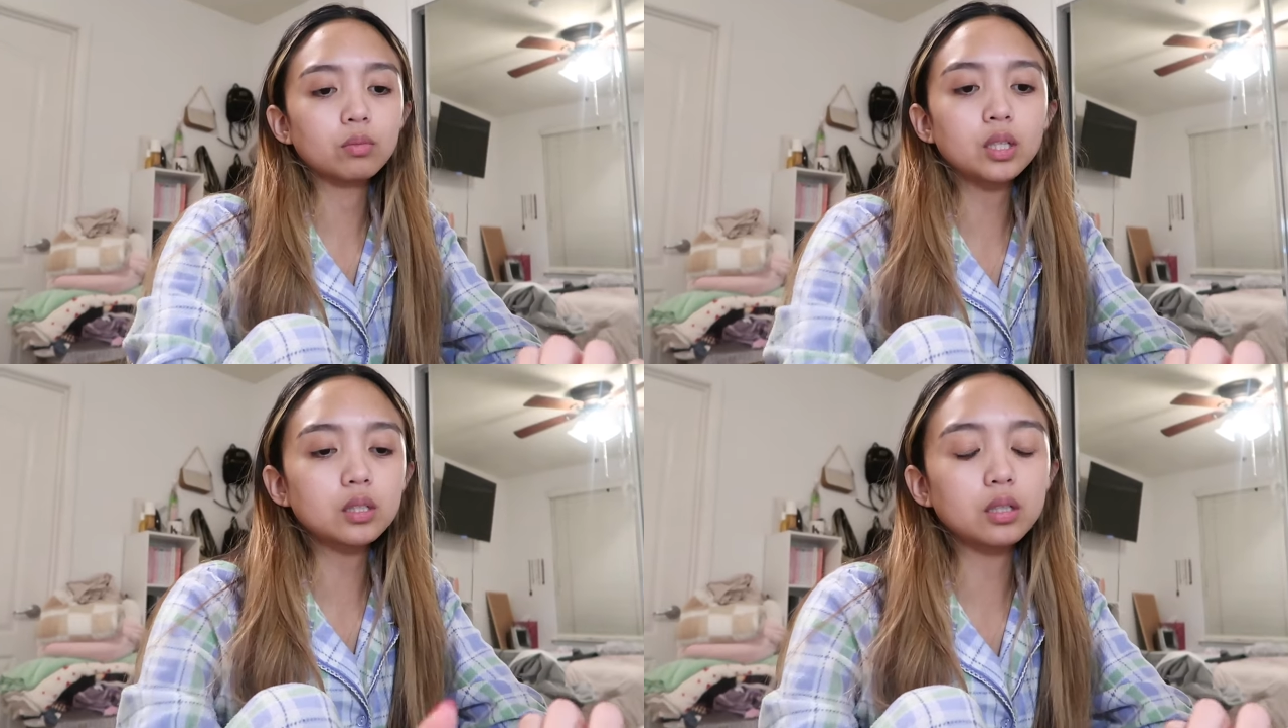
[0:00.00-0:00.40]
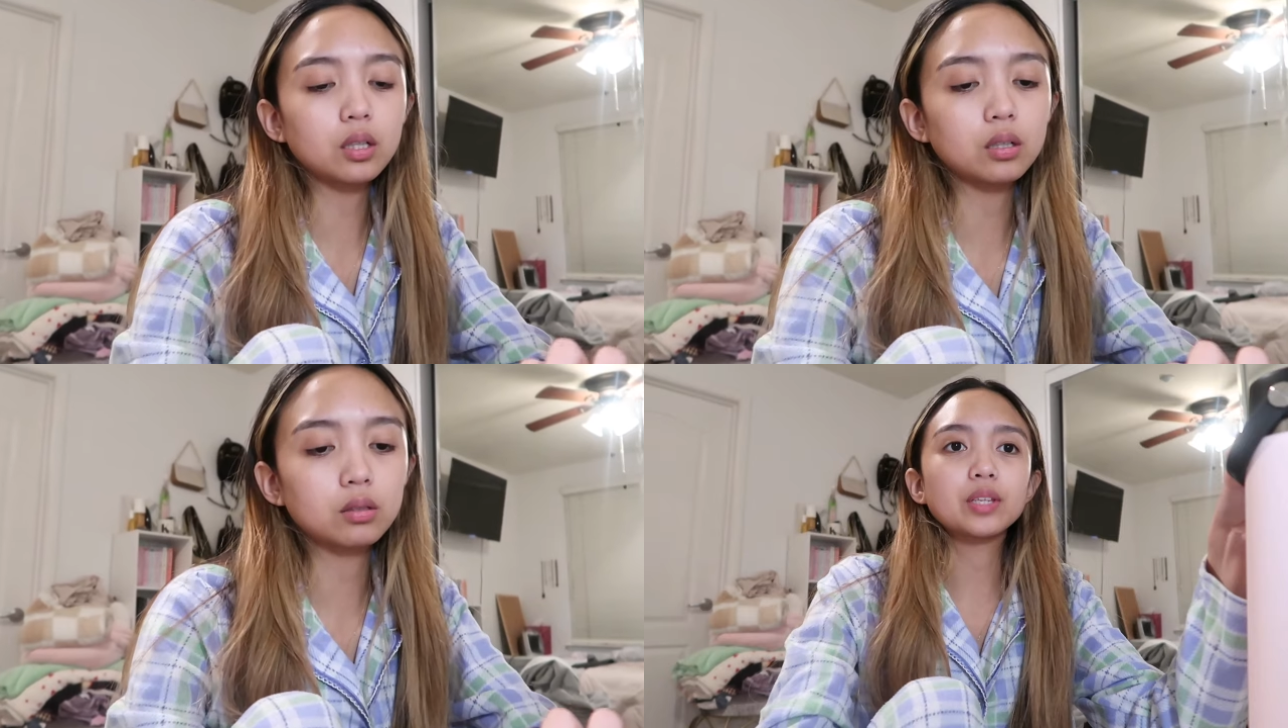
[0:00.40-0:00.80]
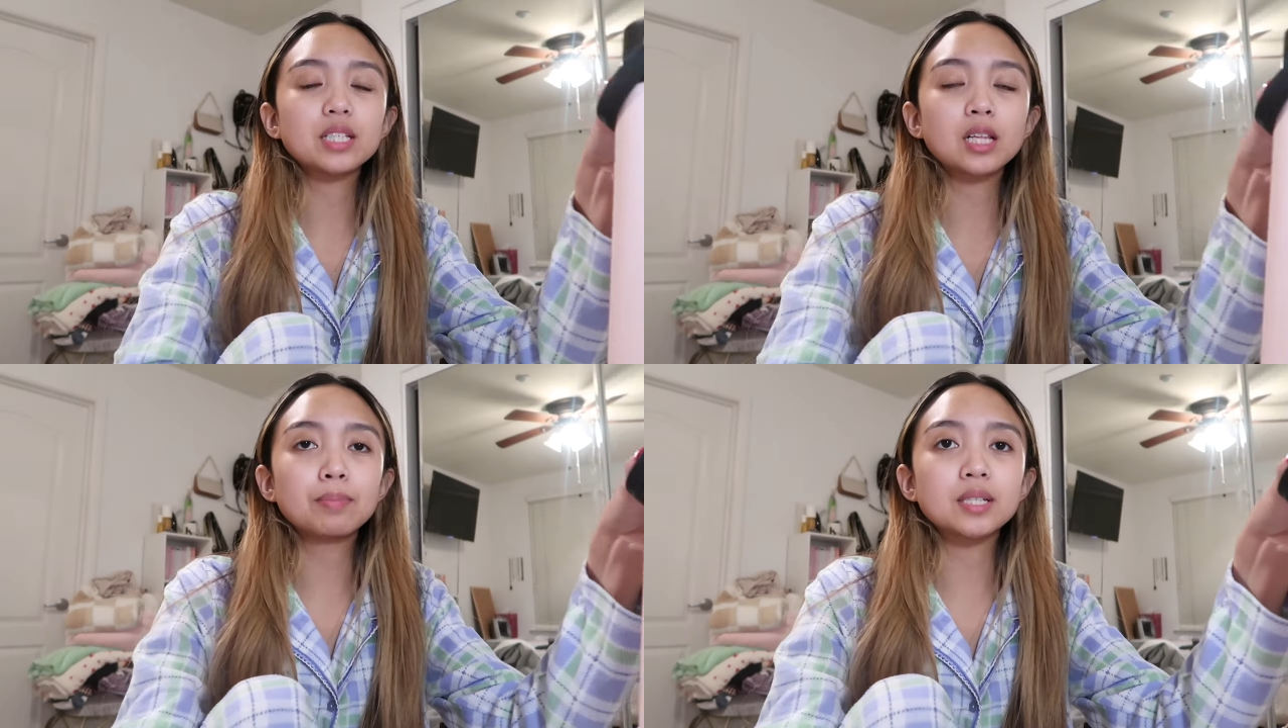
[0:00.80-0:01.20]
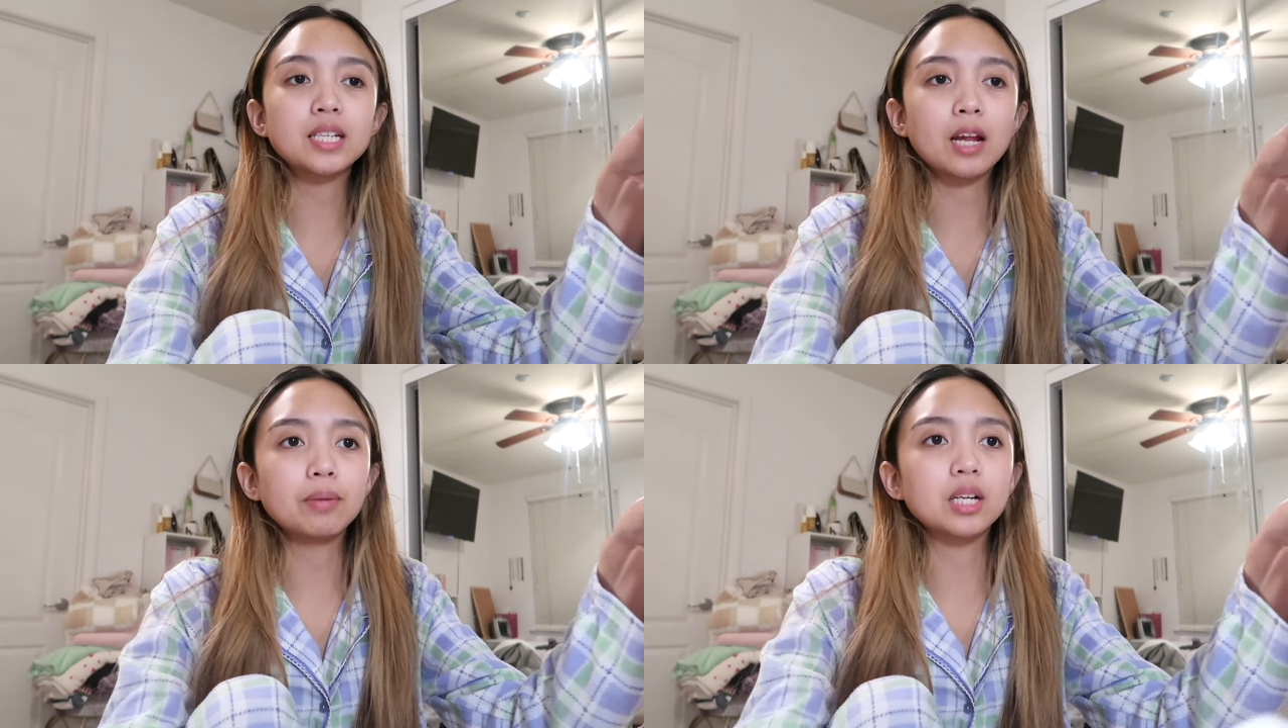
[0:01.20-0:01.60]
What is this clip is
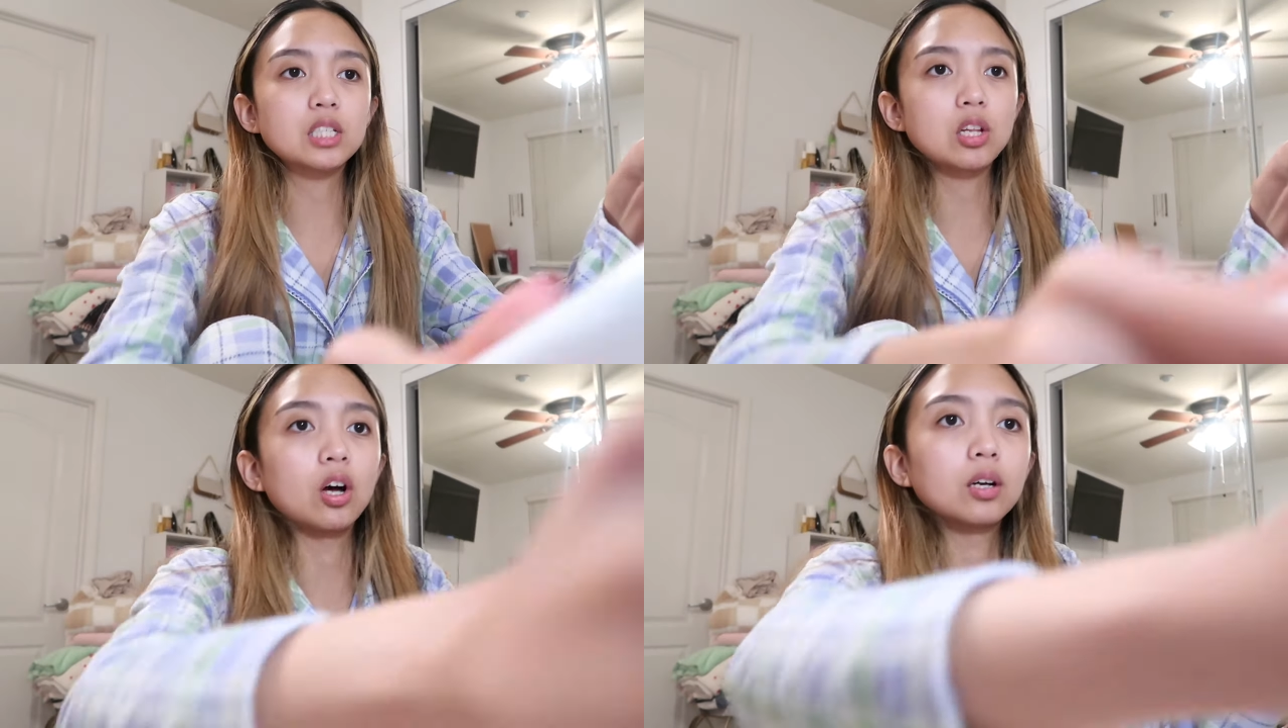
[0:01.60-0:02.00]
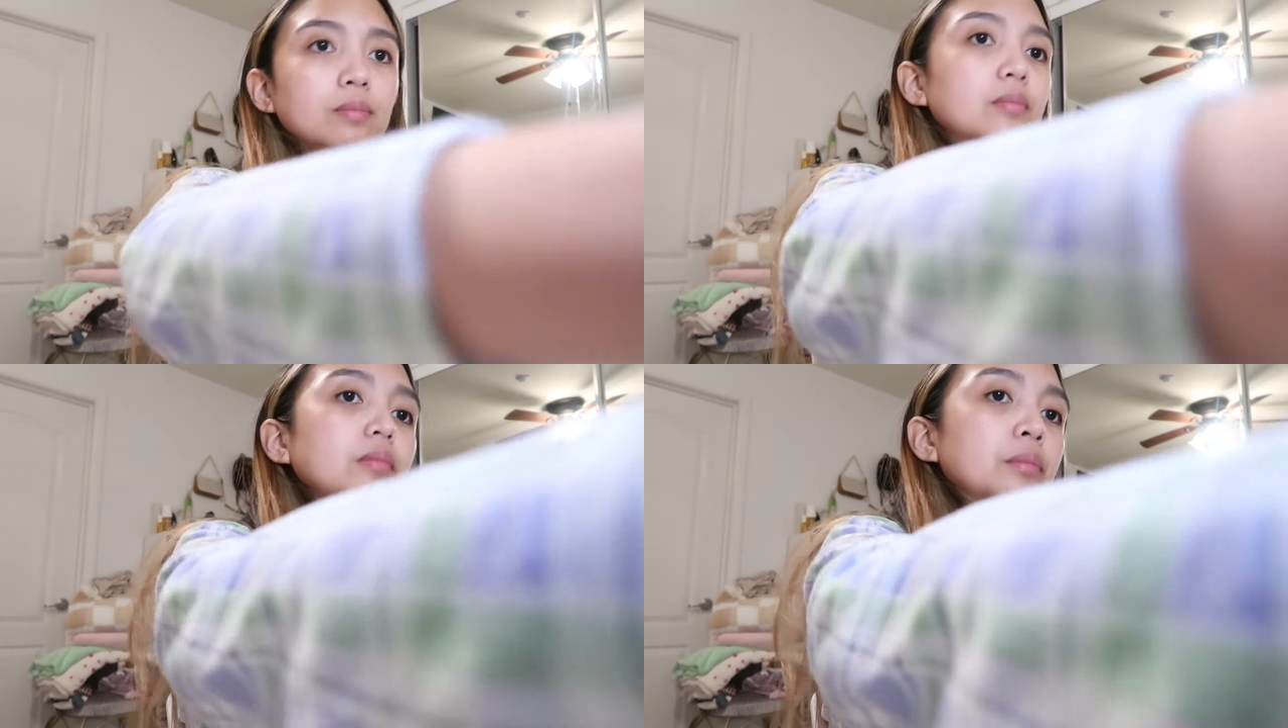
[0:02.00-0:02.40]
ten minutes long.